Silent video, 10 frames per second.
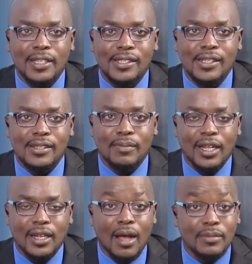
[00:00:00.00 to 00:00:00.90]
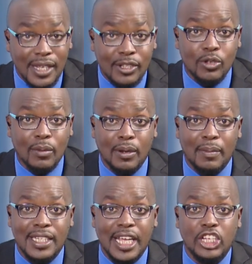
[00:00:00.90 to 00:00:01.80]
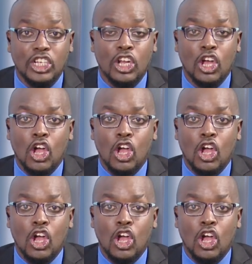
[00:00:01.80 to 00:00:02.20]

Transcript: system that comes into implementation